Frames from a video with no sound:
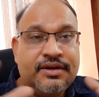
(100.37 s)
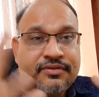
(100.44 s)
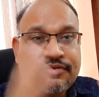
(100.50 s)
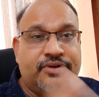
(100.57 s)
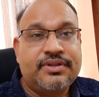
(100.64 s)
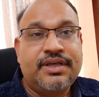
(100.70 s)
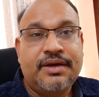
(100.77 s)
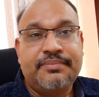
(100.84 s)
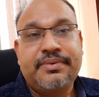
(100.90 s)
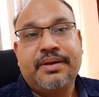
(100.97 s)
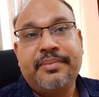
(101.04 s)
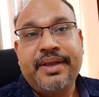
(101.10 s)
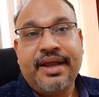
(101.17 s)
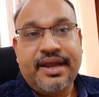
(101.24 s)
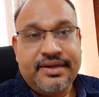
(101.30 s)
for the
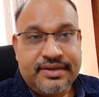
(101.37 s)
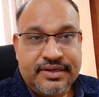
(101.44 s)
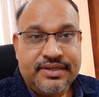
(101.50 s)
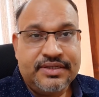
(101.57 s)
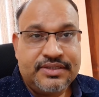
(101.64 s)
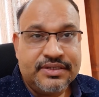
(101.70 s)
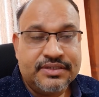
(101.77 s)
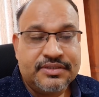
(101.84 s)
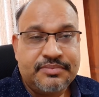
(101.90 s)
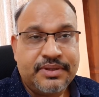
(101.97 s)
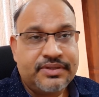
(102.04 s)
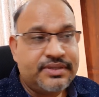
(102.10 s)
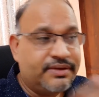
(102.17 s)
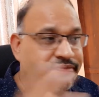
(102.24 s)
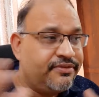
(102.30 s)
upcoming iterations,
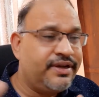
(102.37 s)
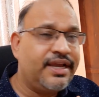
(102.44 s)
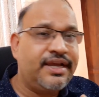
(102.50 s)
because every